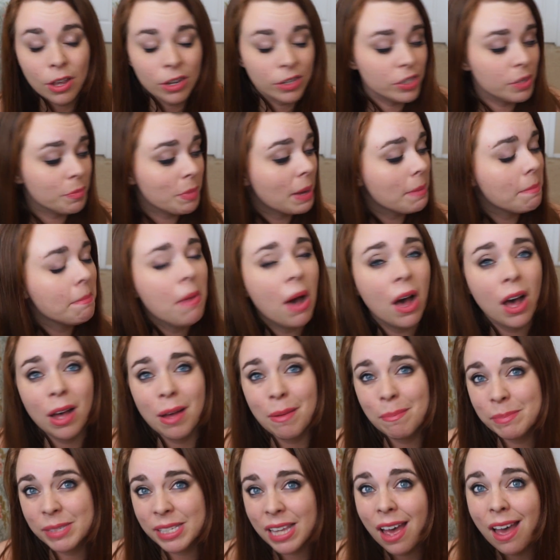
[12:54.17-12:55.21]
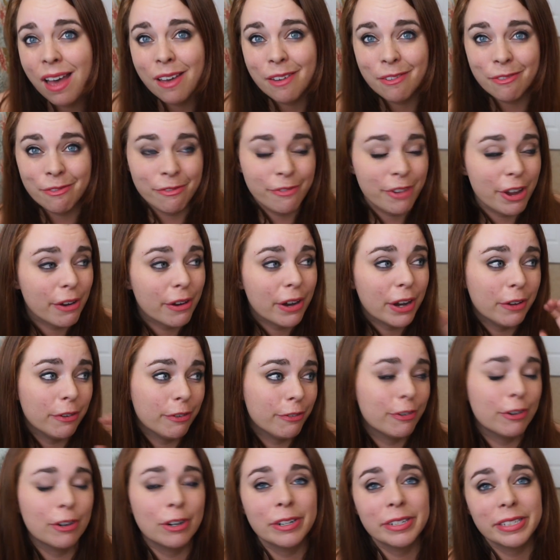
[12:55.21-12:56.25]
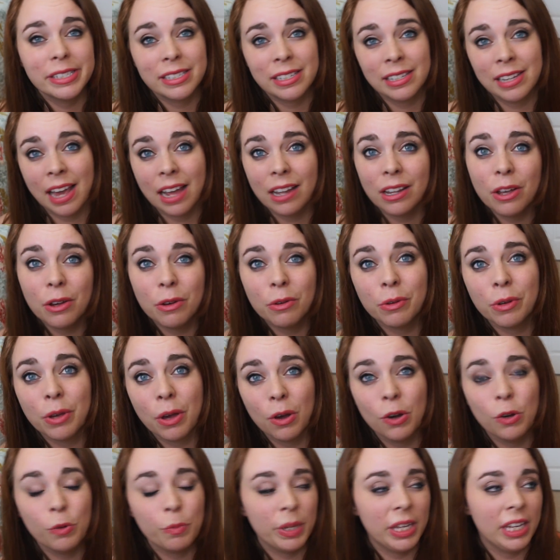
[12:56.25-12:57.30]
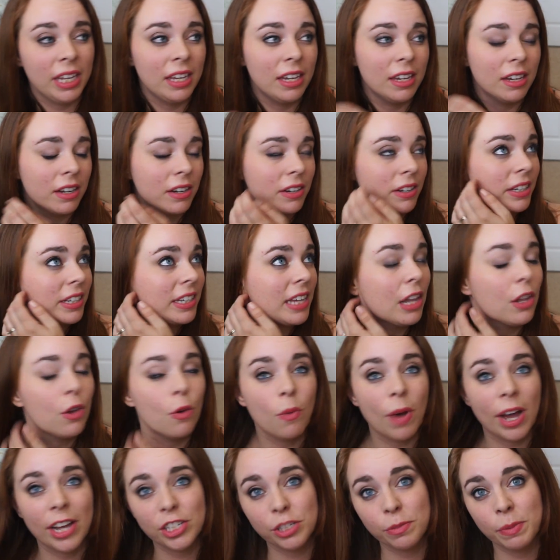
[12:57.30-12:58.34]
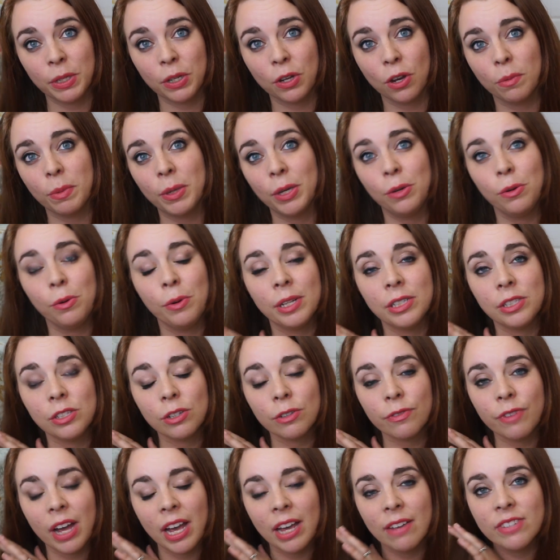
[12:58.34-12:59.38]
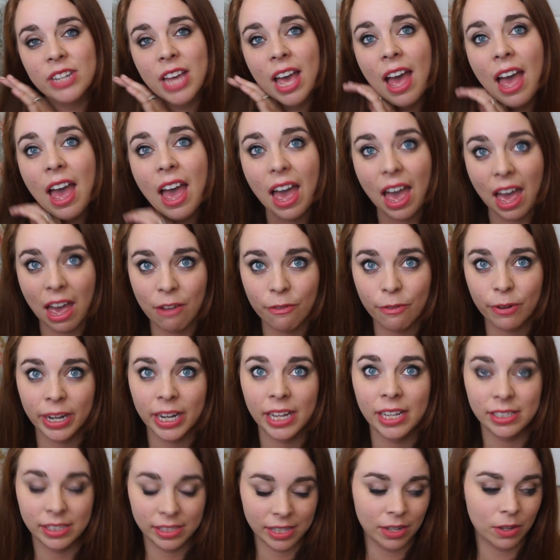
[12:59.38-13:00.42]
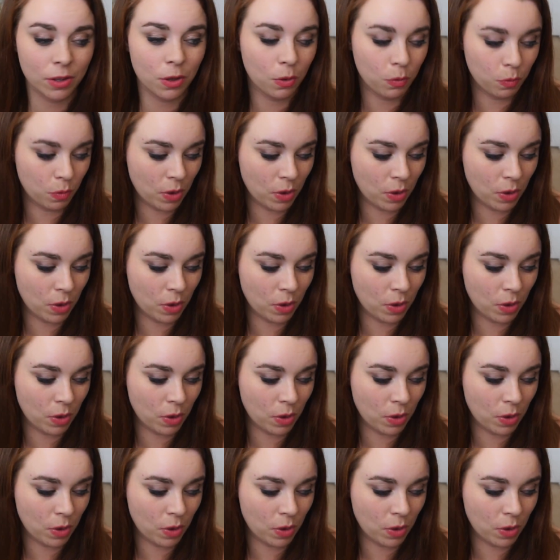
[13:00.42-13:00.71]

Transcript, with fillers: to my mom's very first yellow goby, or yellow watchman goby, who had survived every single